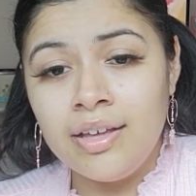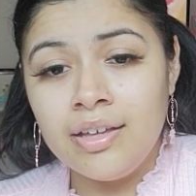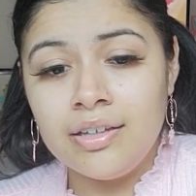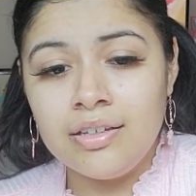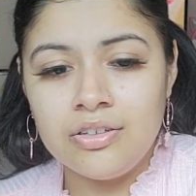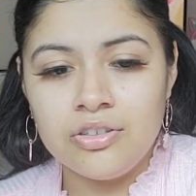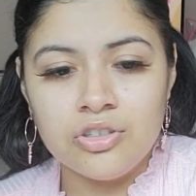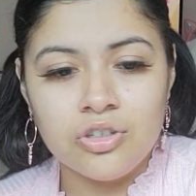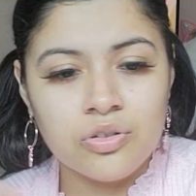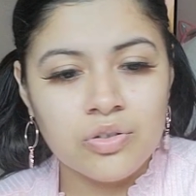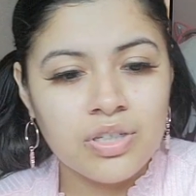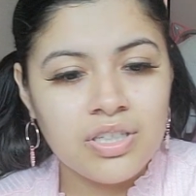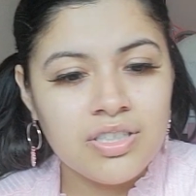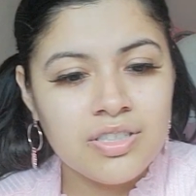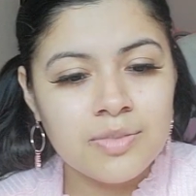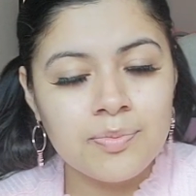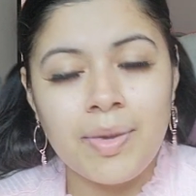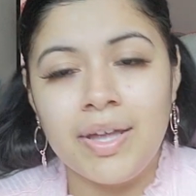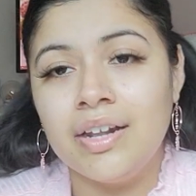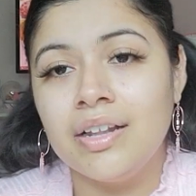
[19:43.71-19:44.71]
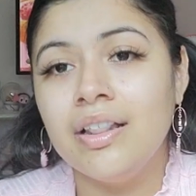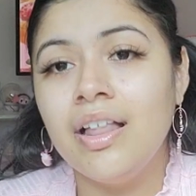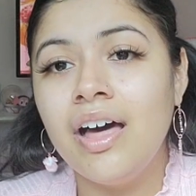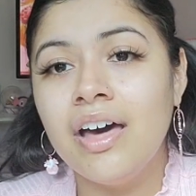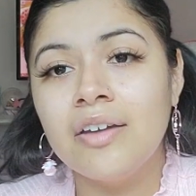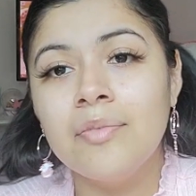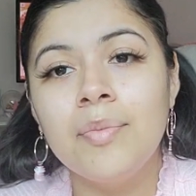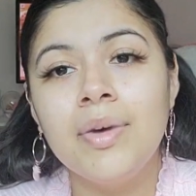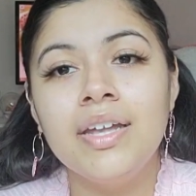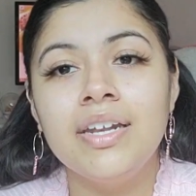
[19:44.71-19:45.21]
you know, he's made a lot
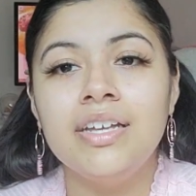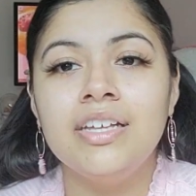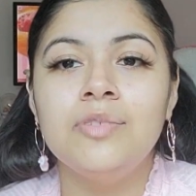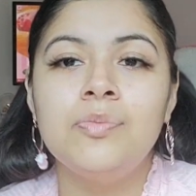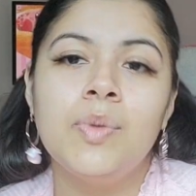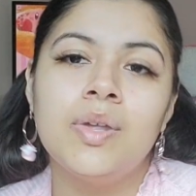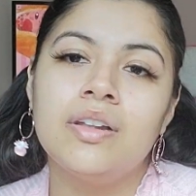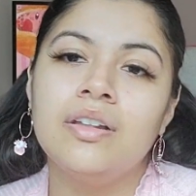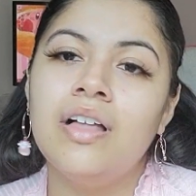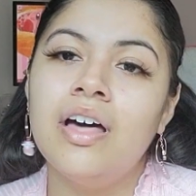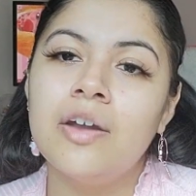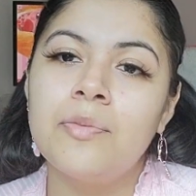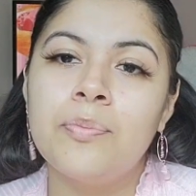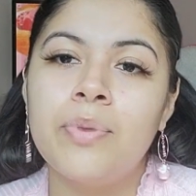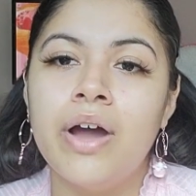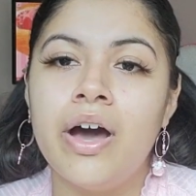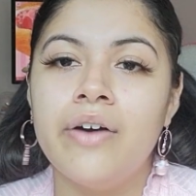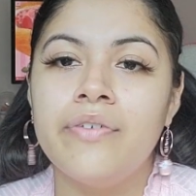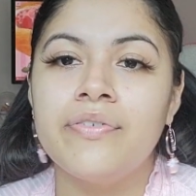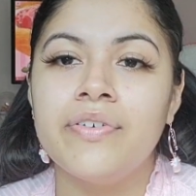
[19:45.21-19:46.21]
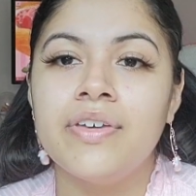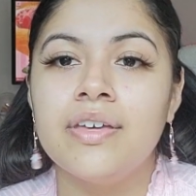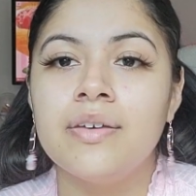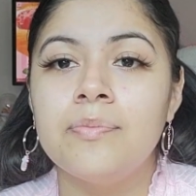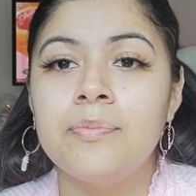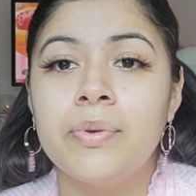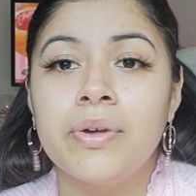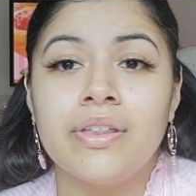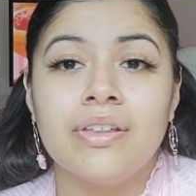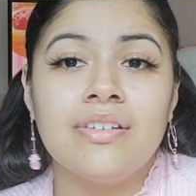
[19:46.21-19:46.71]
of money, he's made a lot of profit,
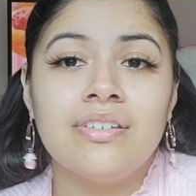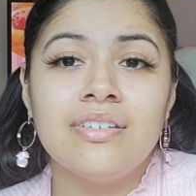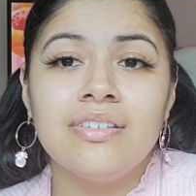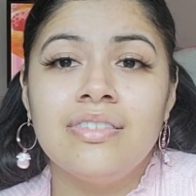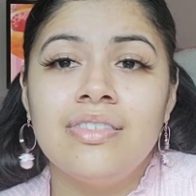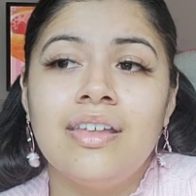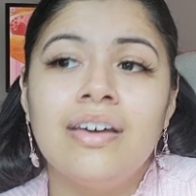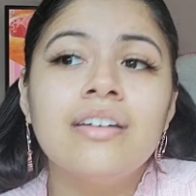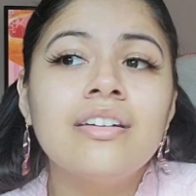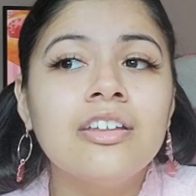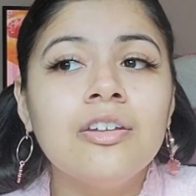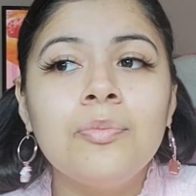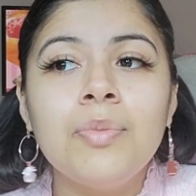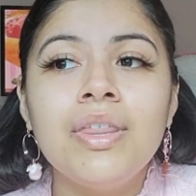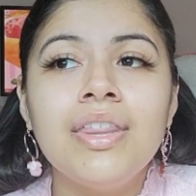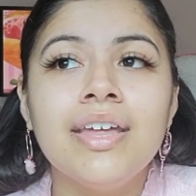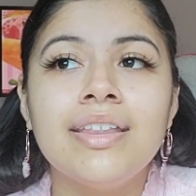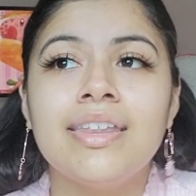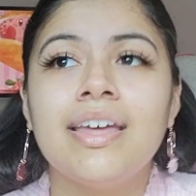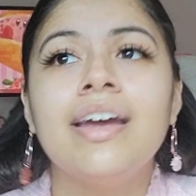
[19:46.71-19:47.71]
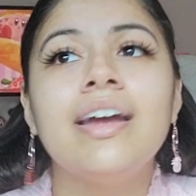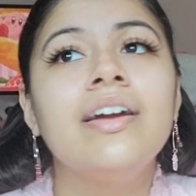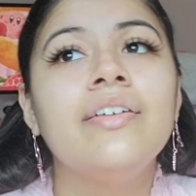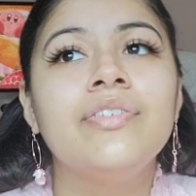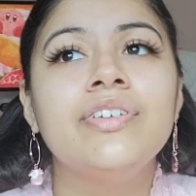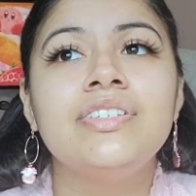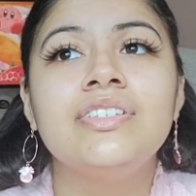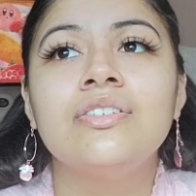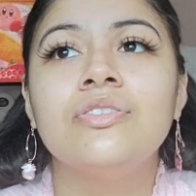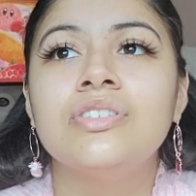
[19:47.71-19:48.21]
but it's just not gonna be like that every
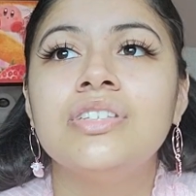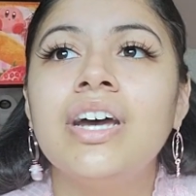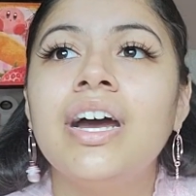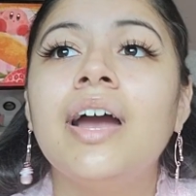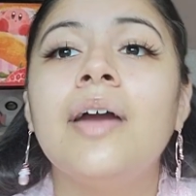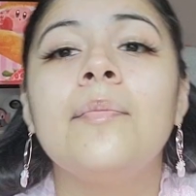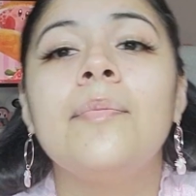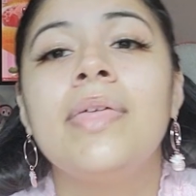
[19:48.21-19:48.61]
single time.